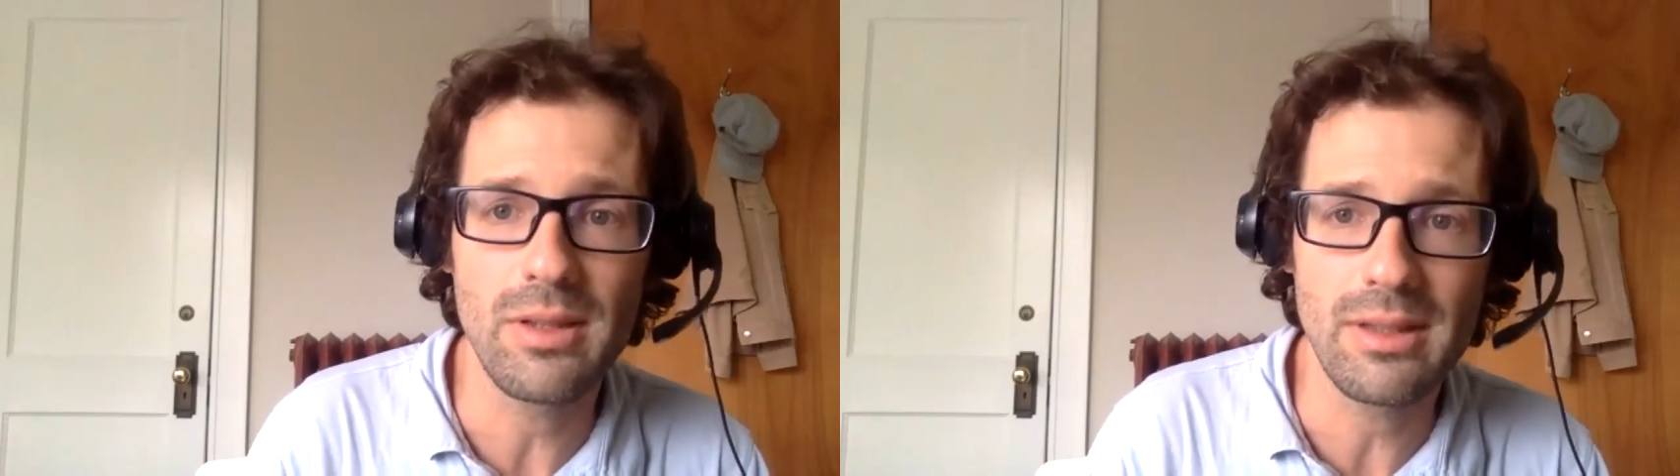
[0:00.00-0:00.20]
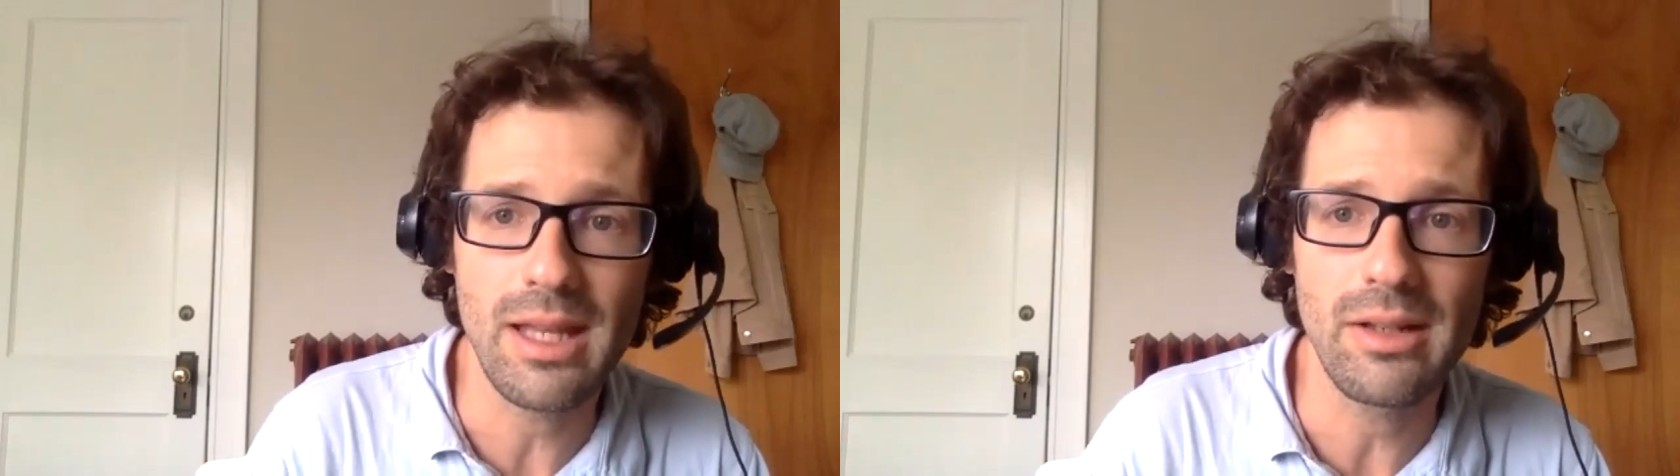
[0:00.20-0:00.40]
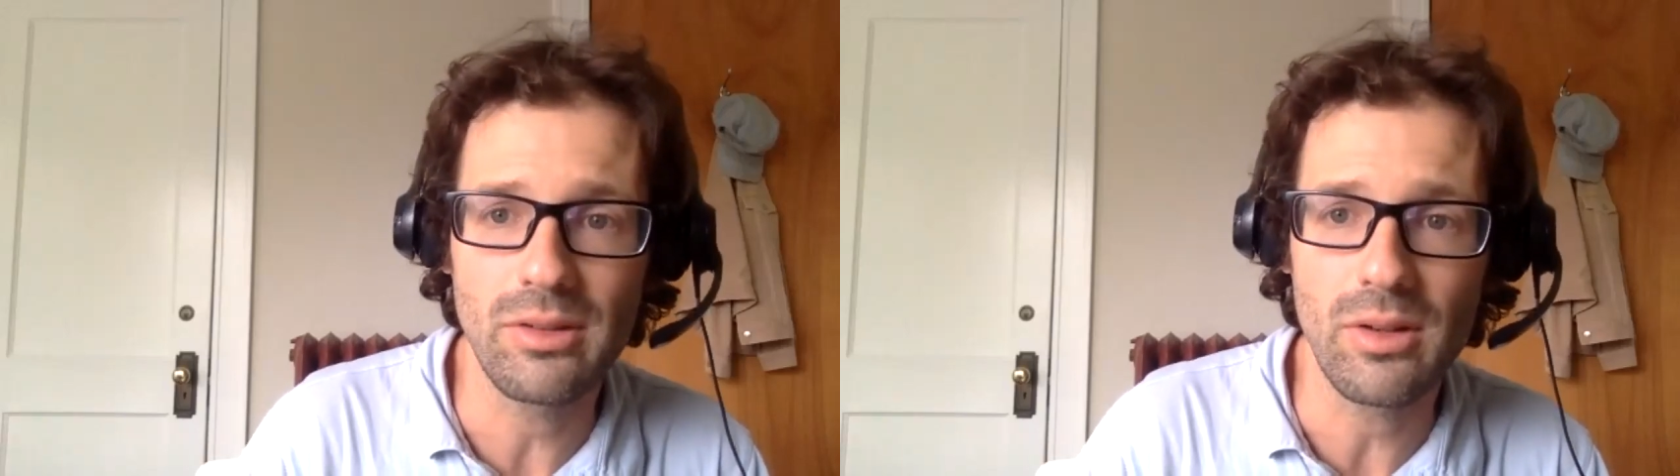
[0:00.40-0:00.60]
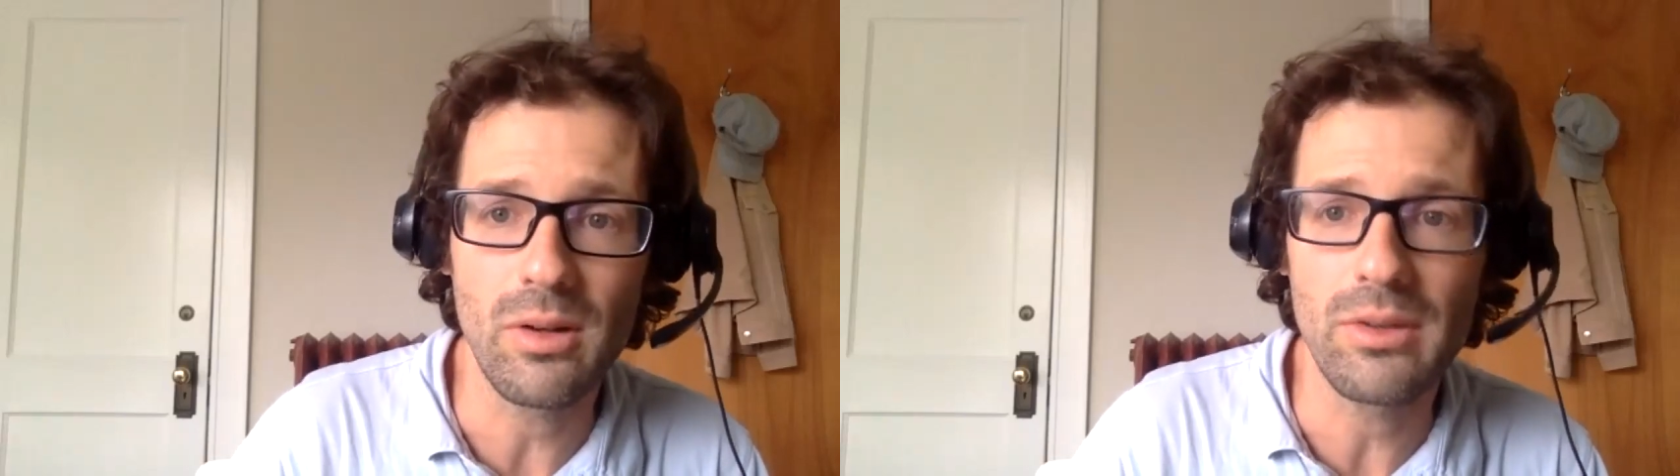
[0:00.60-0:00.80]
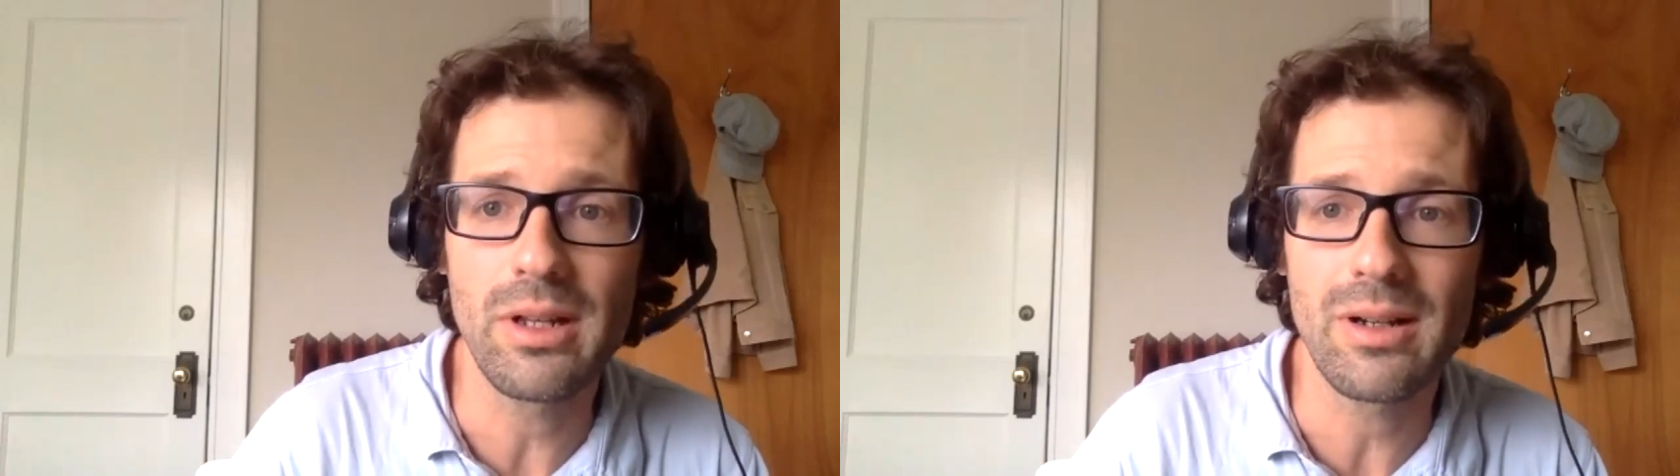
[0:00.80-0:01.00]
think that is
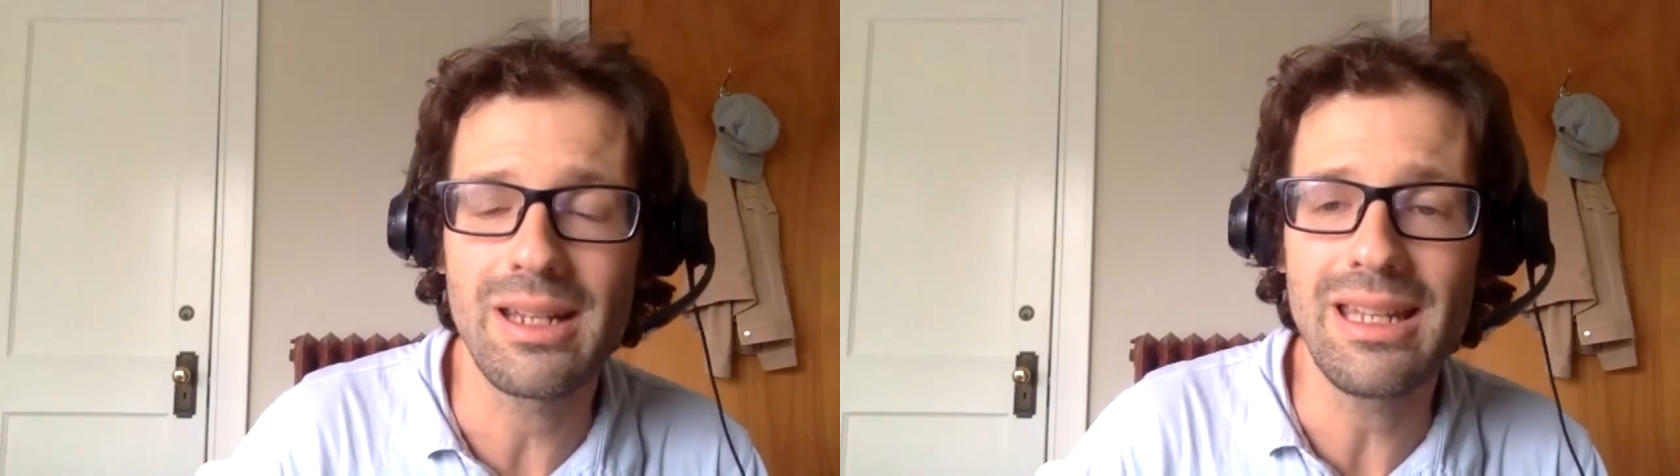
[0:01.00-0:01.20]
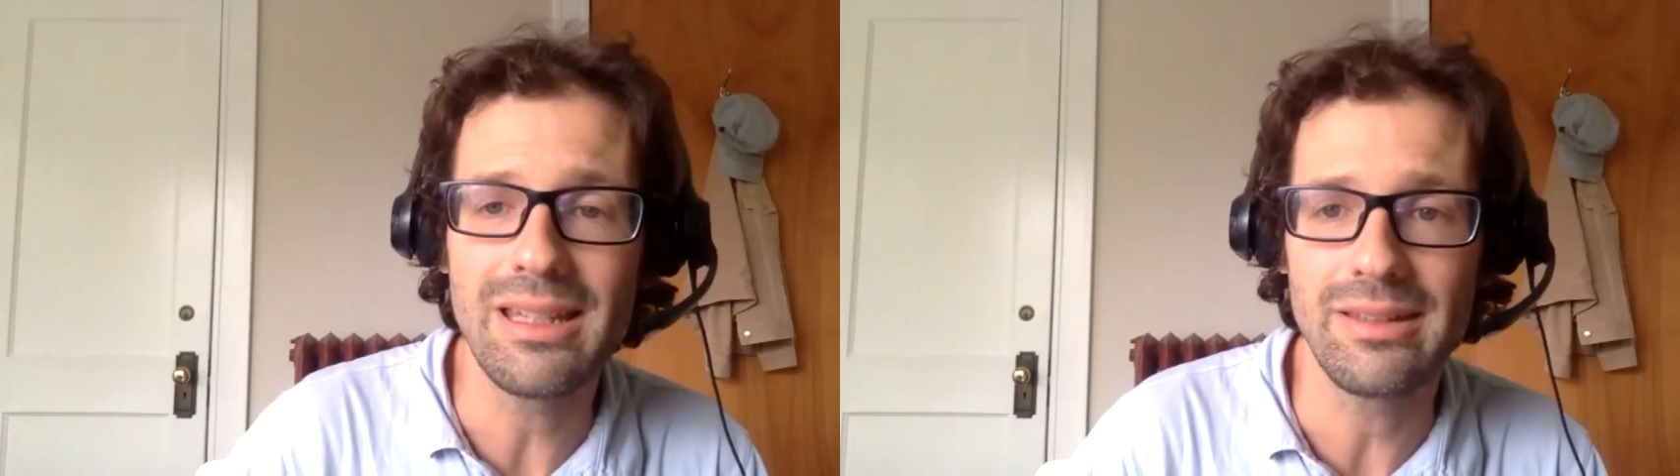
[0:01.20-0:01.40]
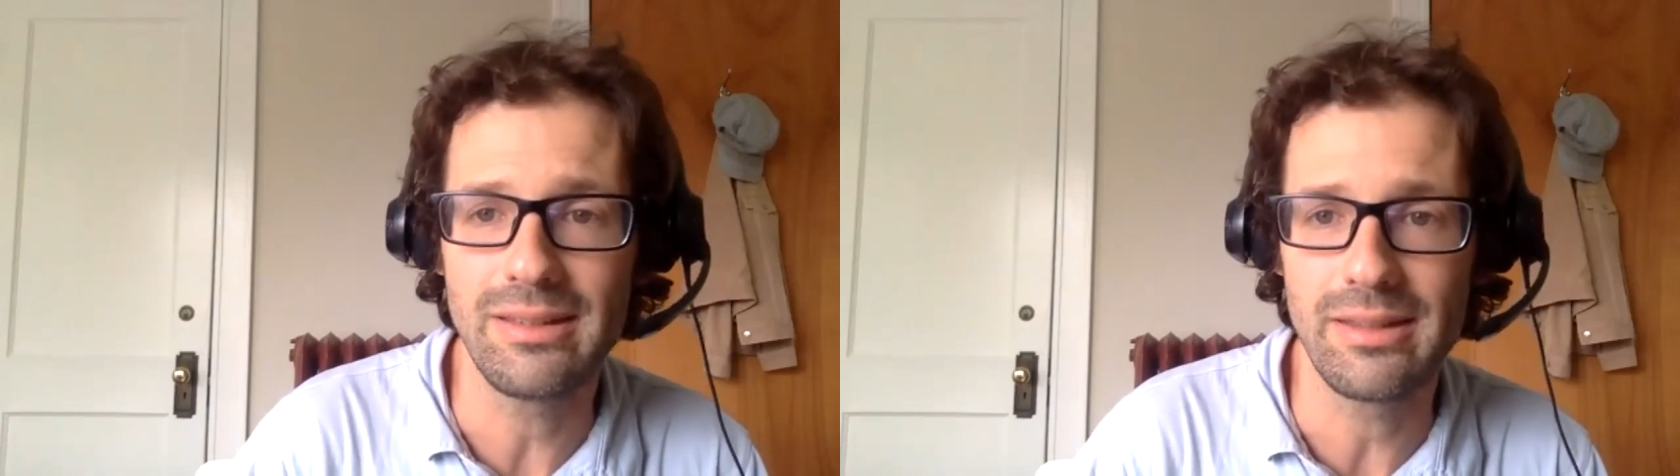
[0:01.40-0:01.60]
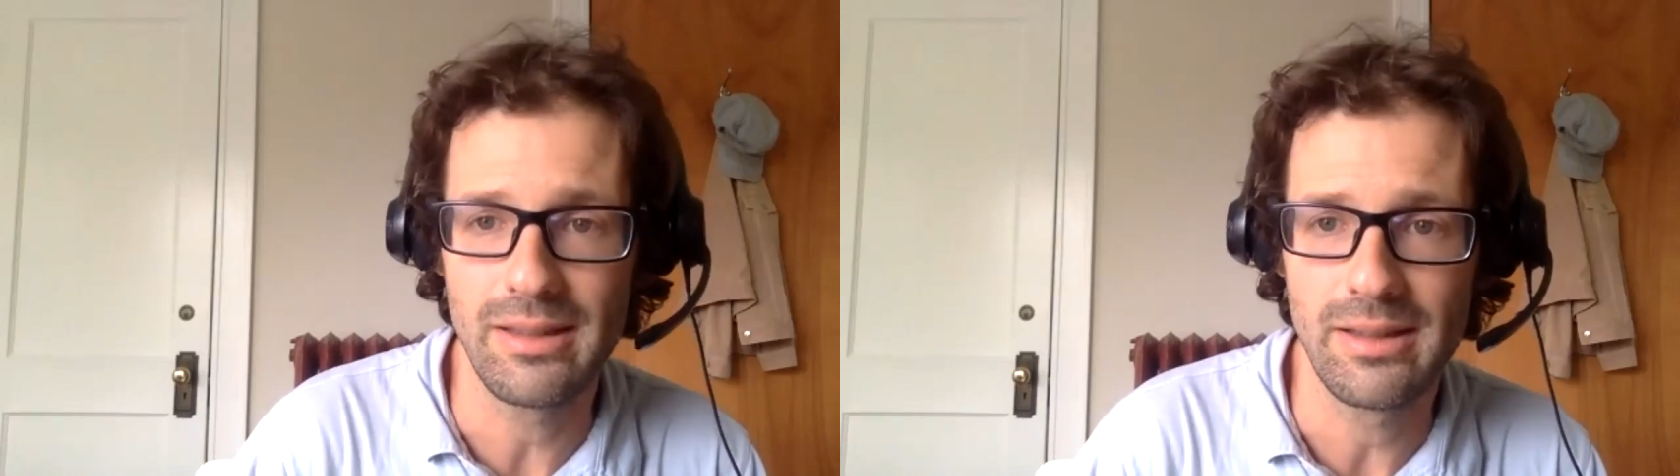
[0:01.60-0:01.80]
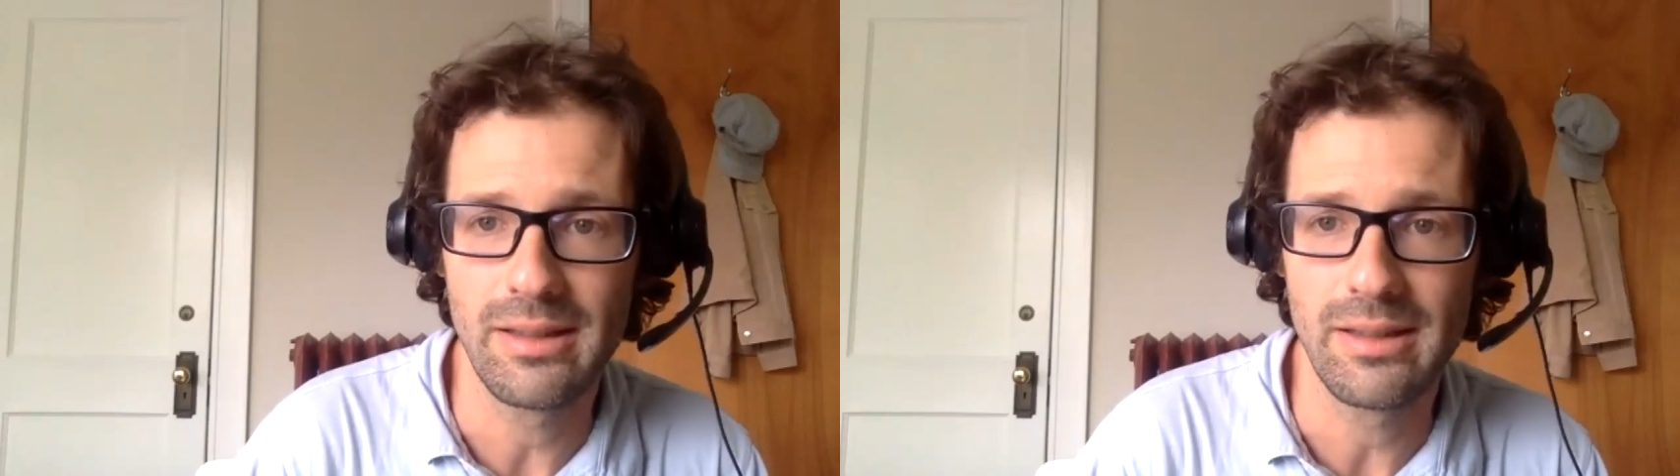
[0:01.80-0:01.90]
all there is,